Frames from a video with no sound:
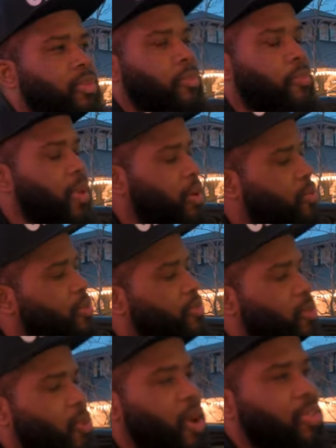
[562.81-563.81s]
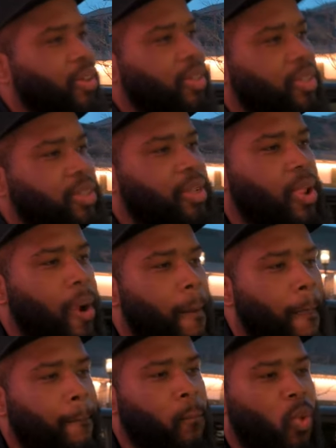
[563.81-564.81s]
Depending with the weather,
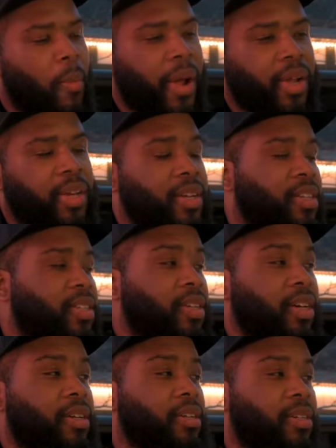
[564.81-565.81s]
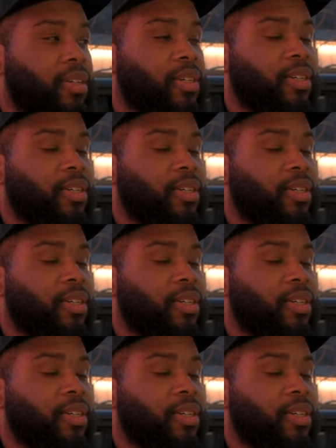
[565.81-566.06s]
you might can get a second look.